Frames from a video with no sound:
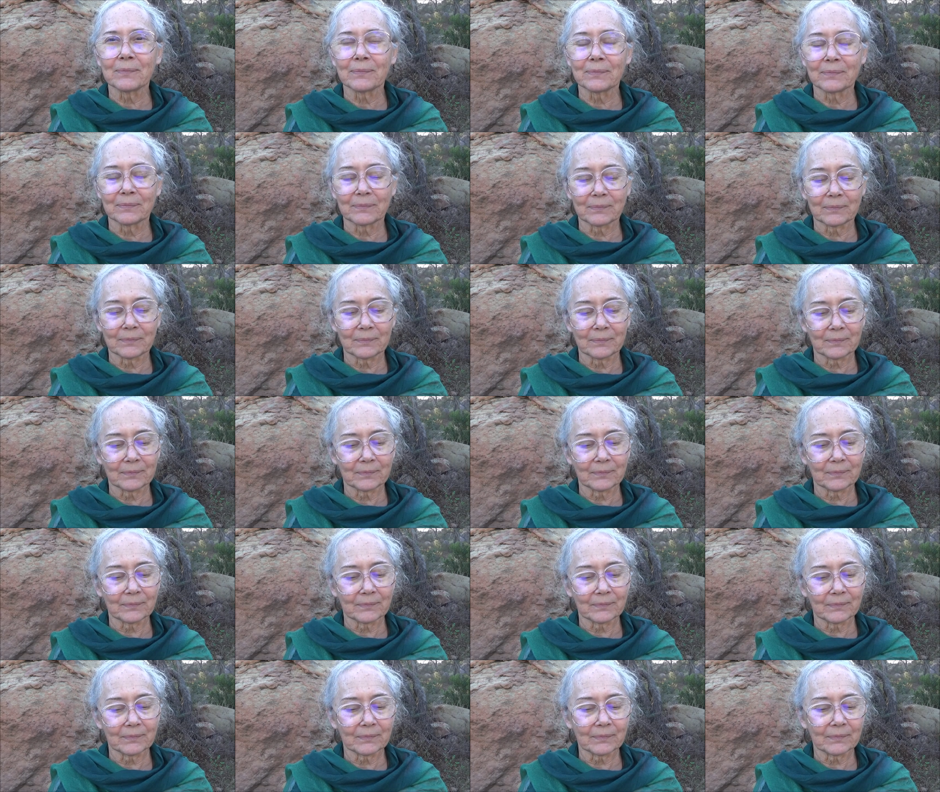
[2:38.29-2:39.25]

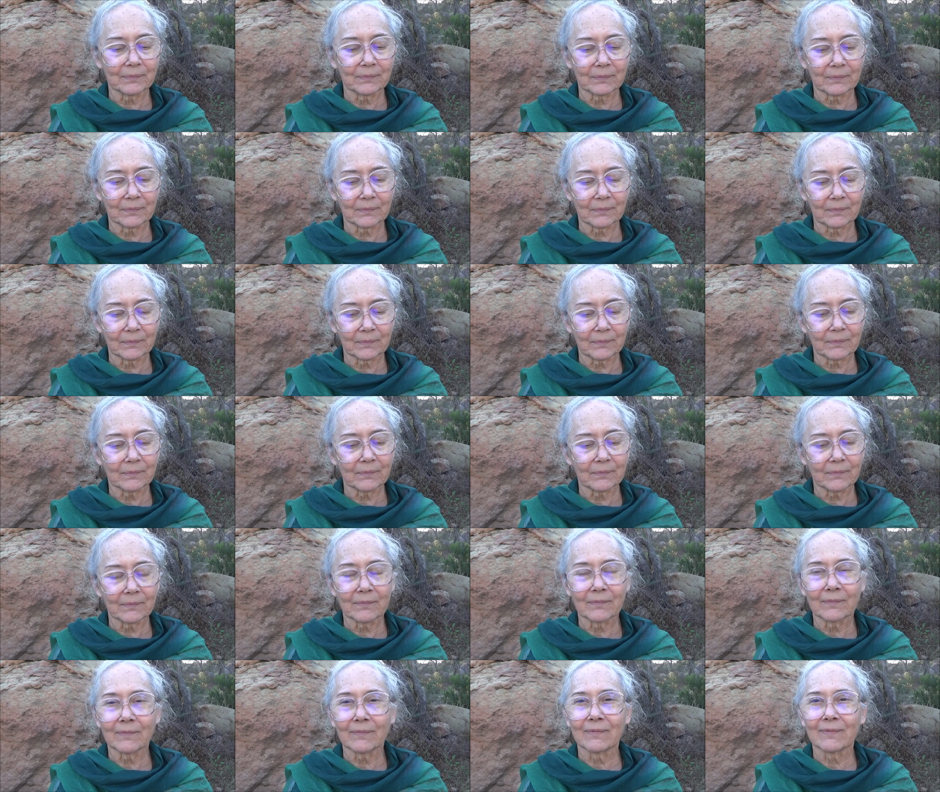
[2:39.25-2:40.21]

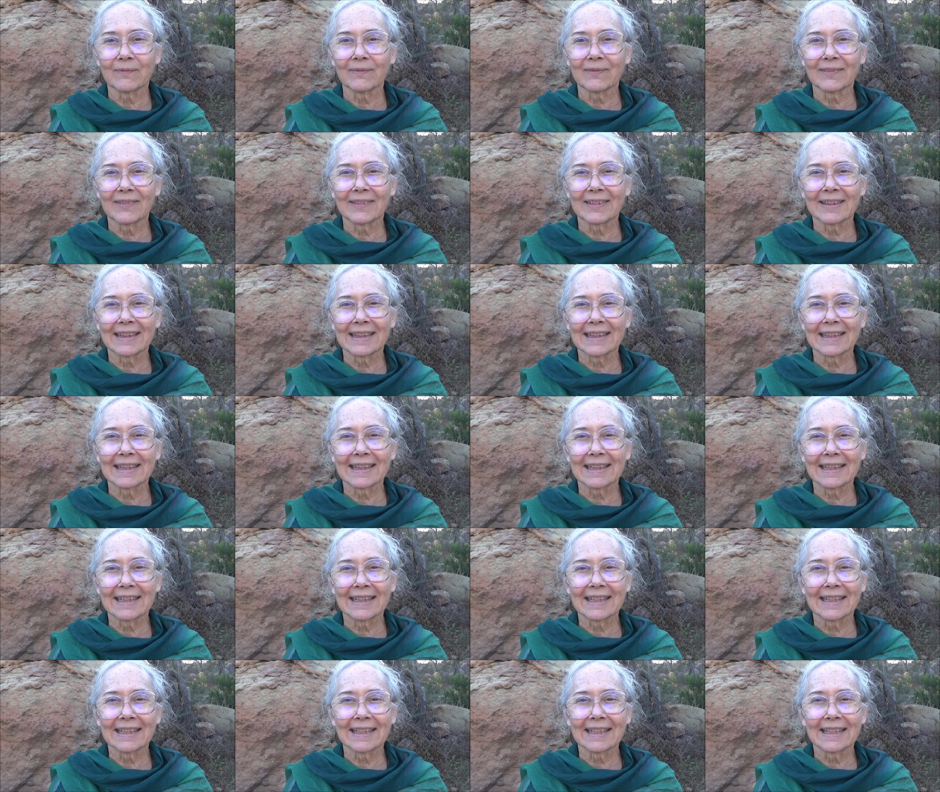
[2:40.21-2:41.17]

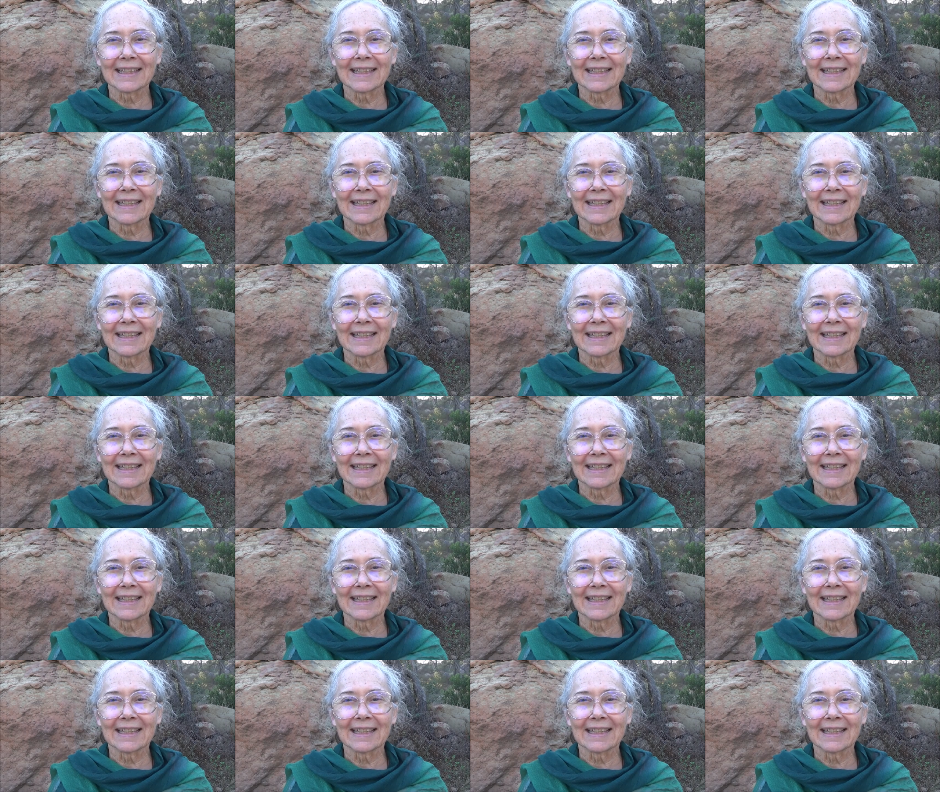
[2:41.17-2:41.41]
(no one is talking)